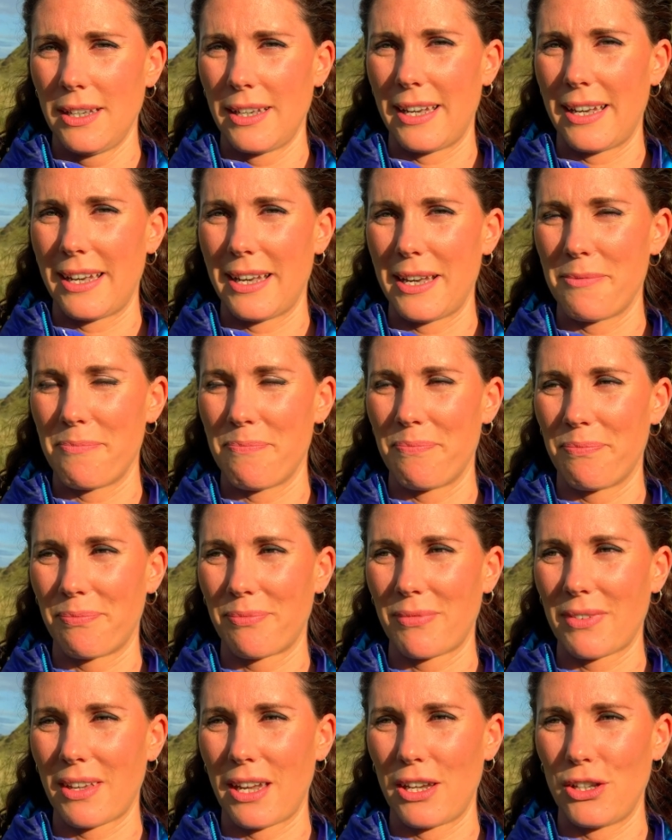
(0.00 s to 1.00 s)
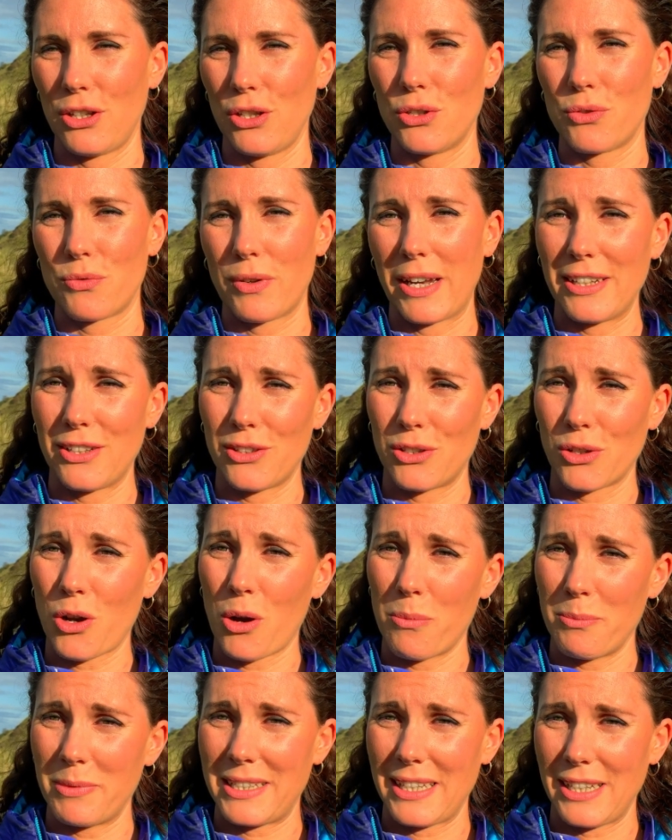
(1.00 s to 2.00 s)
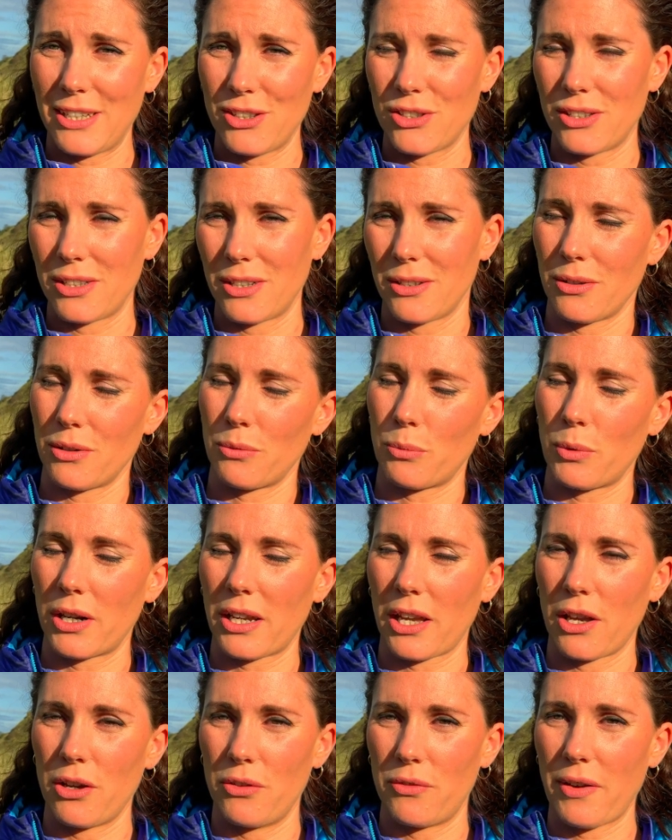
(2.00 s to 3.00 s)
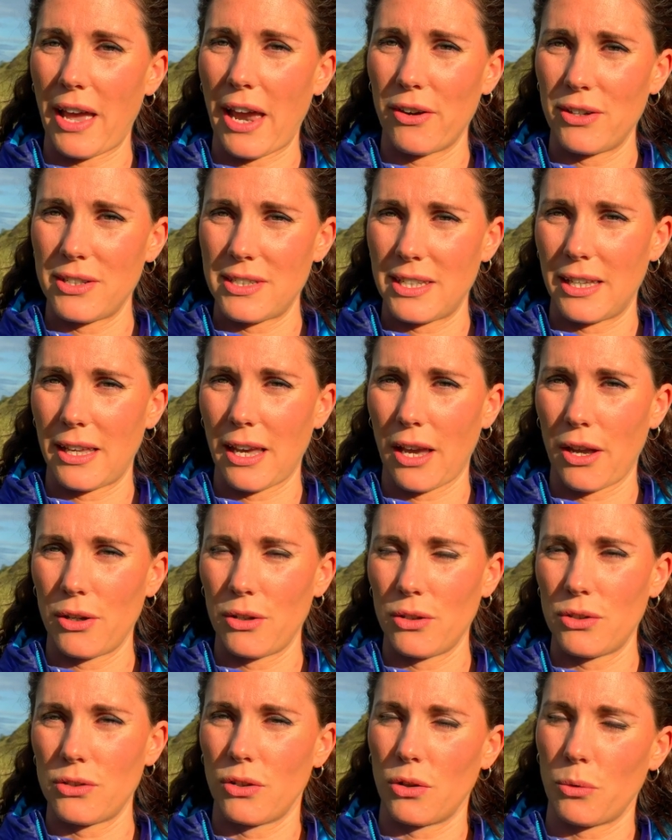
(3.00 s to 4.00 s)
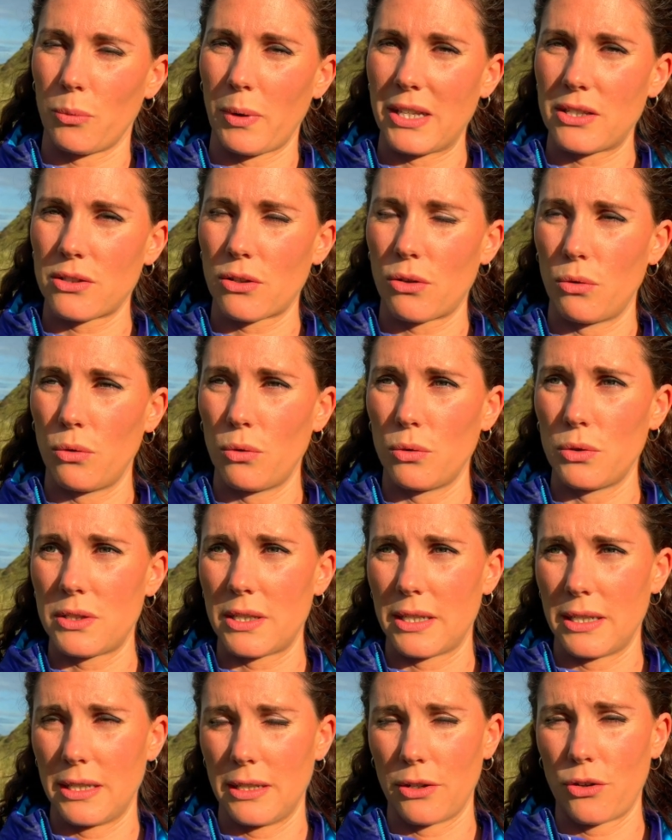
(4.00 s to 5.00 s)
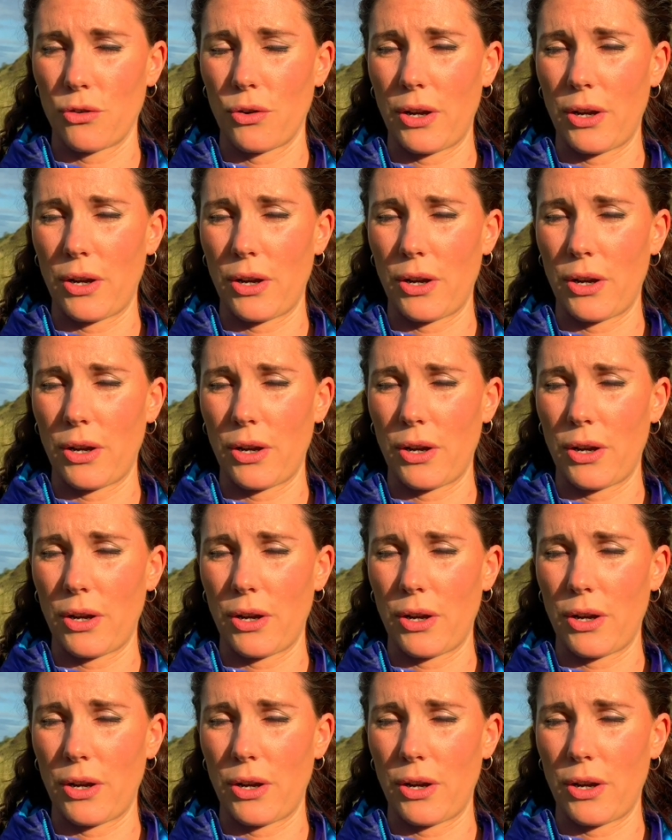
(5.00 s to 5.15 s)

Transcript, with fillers: Um, I use rented accommodation, work out of RSA House on the west coast and